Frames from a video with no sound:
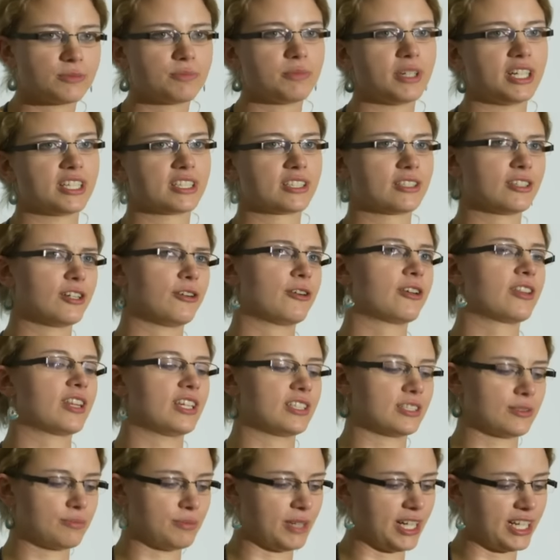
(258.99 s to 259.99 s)
but knowing
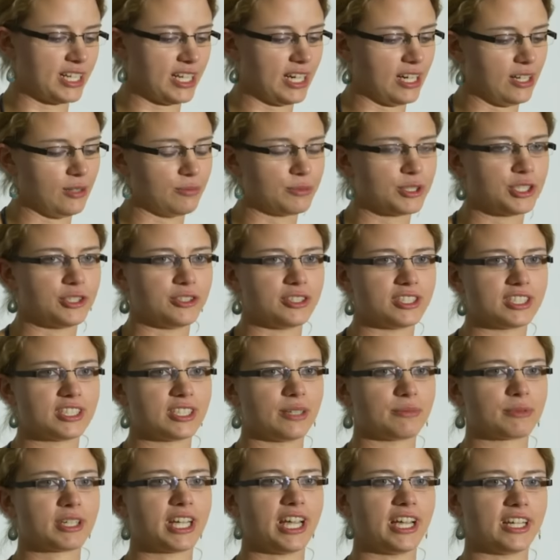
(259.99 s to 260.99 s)
this might help you in
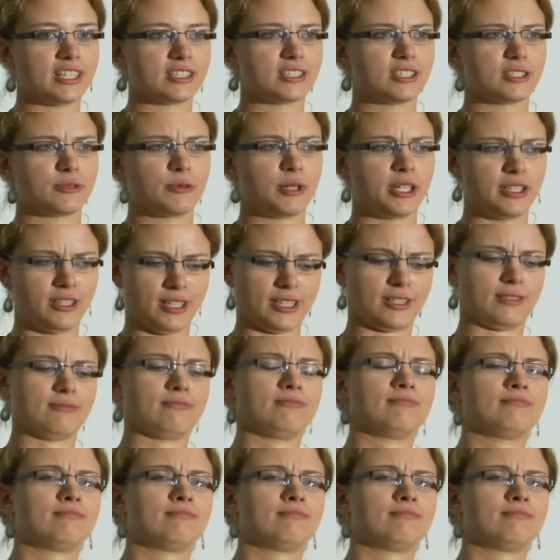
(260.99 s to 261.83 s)
some cases where like,